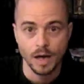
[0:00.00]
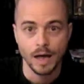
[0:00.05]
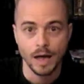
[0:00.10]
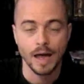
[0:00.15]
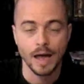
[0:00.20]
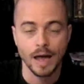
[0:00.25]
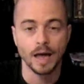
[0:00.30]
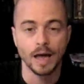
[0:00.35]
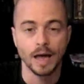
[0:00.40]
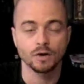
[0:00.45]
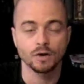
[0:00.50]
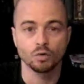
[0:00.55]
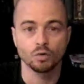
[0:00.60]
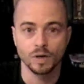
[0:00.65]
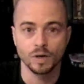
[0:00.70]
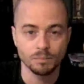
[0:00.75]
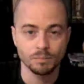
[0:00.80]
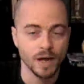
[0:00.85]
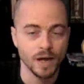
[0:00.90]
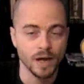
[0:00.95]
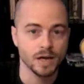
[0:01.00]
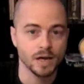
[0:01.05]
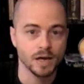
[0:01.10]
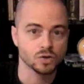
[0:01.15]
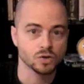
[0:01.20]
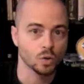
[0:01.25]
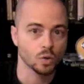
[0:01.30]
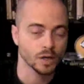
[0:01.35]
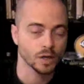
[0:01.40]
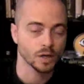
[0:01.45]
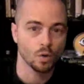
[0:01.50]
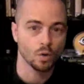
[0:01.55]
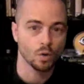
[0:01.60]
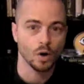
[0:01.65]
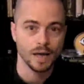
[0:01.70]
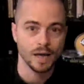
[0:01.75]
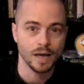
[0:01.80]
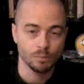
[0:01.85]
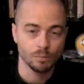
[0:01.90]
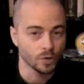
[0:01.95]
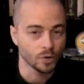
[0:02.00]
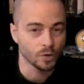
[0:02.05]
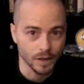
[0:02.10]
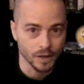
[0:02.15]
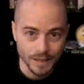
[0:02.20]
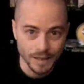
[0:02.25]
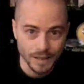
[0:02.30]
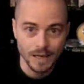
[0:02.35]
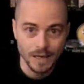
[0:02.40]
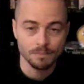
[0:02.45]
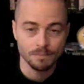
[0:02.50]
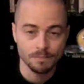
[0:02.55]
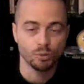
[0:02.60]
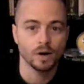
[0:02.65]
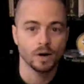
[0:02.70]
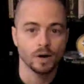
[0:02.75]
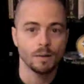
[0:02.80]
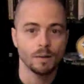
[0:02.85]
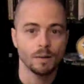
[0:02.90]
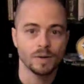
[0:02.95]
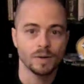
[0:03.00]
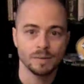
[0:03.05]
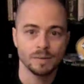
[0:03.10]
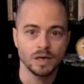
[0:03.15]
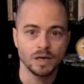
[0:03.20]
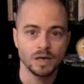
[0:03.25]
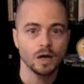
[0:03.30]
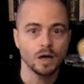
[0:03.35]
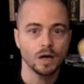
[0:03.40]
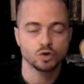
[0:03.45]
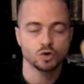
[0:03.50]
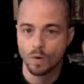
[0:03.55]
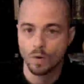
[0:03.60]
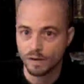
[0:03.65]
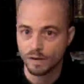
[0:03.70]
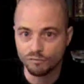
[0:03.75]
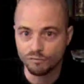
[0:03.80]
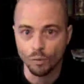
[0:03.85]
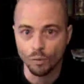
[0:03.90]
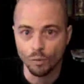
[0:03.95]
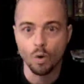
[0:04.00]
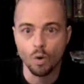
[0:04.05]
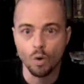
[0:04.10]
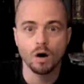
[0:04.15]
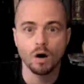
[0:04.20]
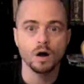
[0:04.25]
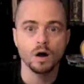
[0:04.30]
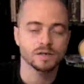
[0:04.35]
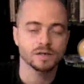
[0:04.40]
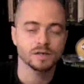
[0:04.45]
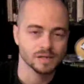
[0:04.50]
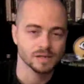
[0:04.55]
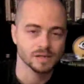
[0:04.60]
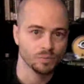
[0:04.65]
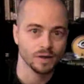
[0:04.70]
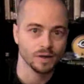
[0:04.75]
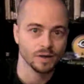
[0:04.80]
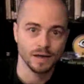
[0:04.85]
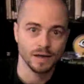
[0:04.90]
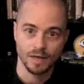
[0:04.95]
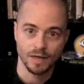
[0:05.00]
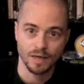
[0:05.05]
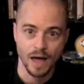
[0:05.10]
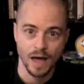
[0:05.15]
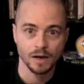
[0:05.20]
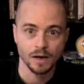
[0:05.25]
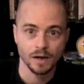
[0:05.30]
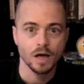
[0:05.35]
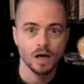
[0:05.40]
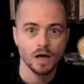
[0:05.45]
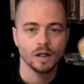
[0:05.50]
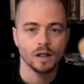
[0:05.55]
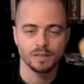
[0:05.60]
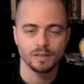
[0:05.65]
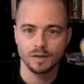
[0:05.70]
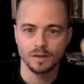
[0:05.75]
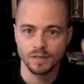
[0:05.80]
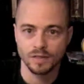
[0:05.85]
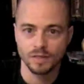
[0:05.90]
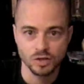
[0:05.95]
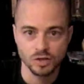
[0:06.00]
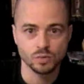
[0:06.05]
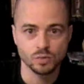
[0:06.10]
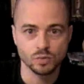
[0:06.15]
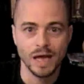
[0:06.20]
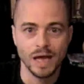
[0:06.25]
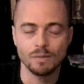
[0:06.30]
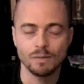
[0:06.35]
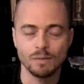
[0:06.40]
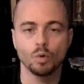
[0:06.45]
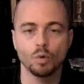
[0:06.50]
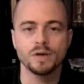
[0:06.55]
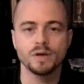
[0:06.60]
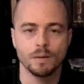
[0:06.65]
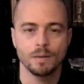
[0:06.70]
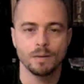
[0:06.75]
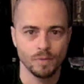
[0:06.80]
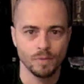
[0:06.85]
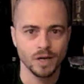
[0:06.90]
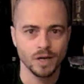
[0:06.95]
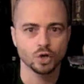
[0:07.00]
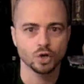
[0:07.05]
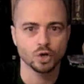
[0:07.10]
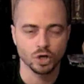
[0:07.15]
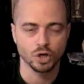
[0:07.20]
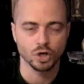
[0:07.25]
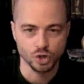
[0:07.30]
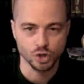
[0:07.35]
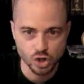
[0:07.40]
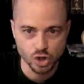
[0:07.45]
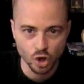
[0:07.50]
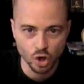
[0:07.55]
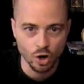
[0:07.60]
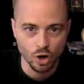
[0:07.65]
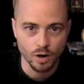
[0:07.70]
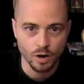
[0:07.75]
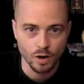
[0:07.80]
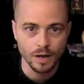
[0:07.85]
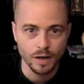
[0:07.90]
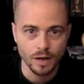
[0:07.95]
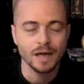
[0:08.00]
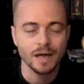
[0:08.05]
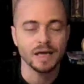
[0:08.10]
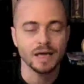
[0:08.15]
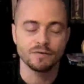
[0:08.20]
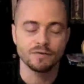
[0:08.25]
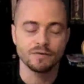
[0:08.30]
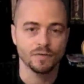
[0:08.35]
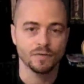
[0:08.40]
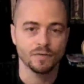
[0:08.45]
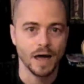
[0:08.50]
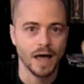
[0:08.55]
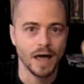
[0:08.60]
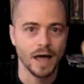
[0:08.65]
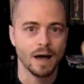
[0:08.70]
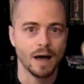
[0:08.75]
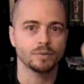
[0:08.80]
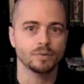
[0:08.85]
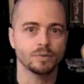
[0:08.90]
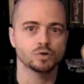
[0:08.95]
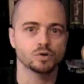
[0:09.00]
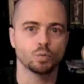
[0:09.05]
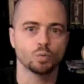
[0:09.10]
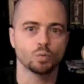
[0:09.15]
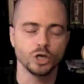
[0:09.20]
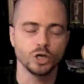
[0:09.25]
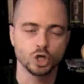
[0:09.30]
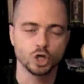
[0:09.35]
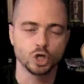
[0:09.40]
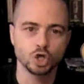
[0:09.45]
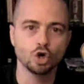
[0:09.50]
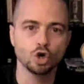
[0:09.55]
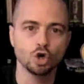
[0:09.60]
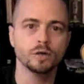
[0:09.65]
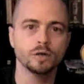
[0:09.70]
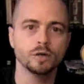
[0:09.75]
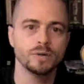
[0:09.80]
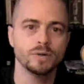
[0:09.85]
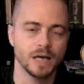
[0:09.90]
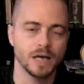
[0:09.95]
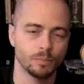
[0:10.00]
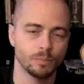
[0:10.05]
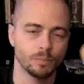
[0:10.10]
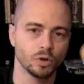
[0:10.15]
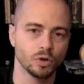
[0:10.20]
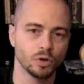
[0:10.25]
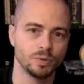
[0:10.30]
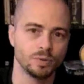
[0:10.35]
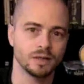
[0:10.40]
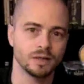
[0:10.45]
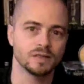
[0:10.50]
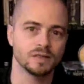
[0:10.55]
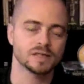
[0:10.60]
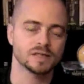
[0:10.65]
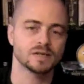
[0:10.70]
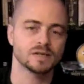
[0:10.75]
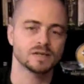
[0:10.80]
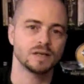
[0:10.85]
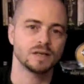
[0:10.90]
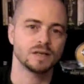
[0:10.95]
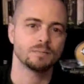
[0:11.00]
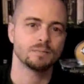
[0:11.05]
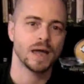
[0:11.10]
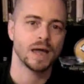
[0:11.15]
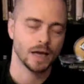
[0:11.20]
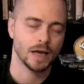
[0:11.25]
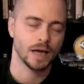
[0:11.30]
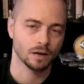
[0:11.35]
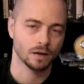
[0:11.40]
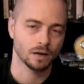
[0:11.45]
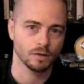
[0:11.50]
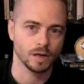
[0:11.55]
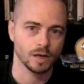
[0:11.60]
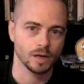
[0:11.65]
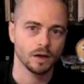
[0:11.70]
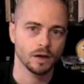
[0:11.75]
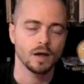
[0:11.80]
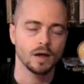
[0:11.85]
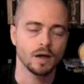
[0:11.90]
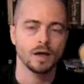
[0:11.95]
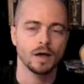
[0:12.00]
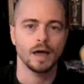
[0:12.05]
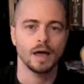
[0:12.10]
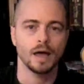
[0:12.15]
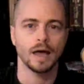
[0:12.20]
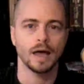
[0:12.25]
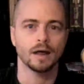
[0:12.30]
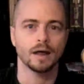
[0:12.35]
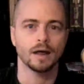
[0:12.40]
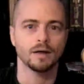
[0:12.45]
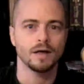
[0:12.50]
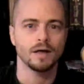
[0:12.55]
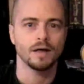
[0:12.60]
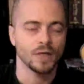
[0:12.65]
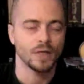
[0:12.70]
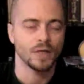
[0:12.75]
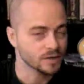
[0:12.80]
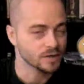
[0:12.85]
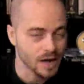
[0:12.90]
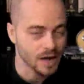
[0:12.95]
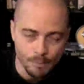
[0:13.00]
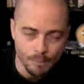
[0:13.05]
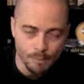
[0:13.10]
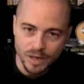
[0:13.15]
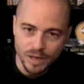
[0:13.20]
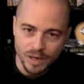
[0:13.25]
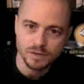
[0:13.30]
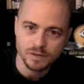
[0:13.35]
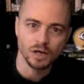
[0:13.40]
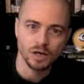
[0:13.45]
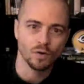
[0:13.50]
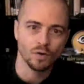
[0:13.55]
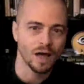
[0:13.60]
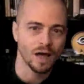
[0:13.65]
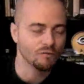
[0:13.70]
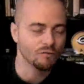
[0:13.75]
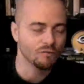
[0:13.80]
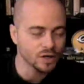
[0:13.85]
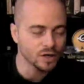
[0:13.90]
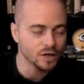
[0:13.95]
and Green Bay is only able to, again, put up maybe 24, something like that, this game will be a major concern if that happens. We should be able to beat this team handily. And that is not because they don't. Every